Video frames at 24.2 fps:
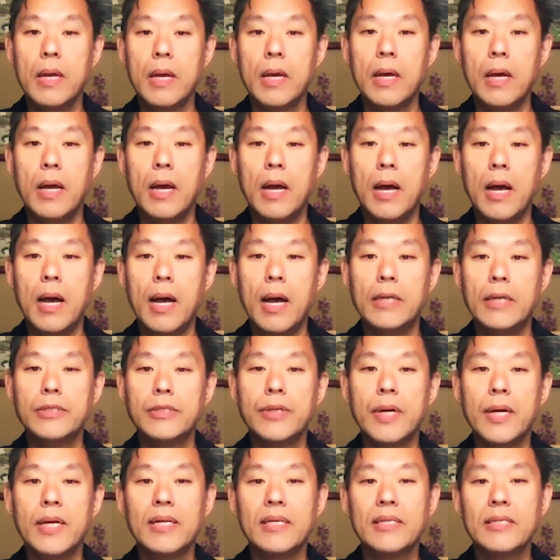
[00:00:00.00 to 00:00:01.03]
I
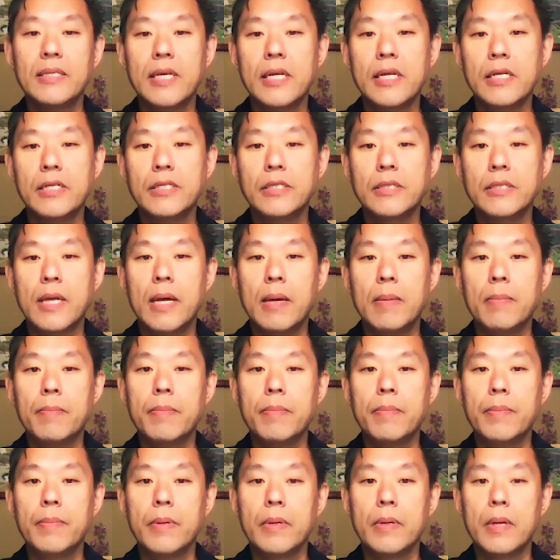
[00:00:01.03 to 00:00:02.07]
try to teach
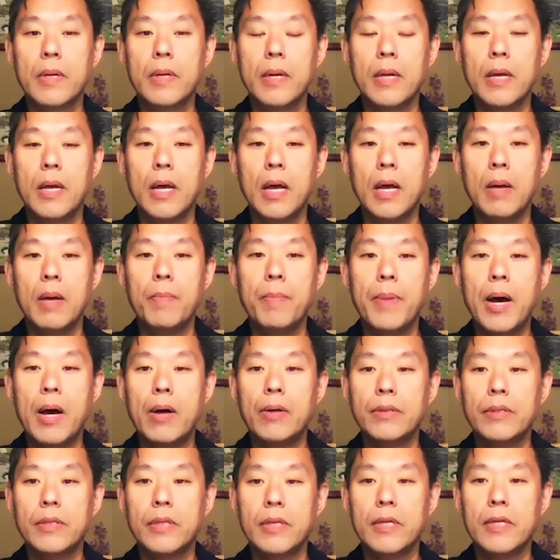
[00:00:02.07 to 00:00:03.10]
them
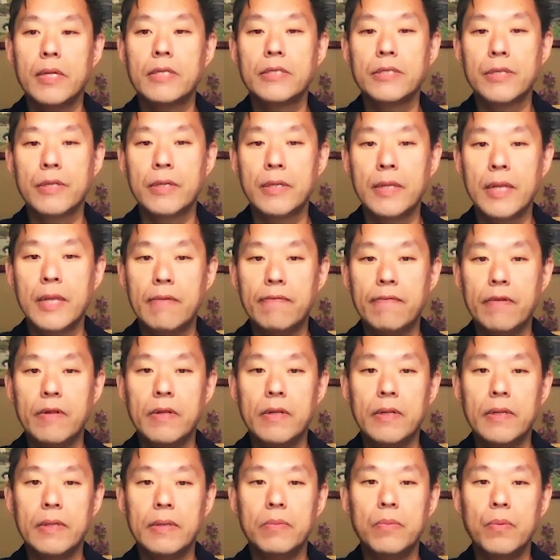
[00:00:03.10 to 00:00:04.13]
about the insulin
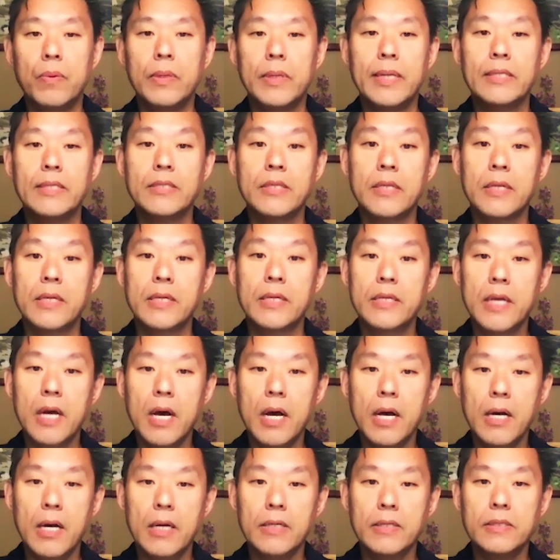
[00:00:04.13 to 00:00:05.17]
level and what insulin
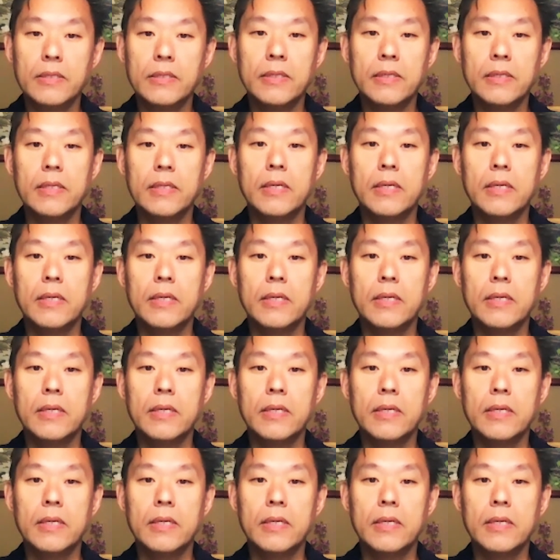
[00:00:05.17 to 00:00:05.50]
does.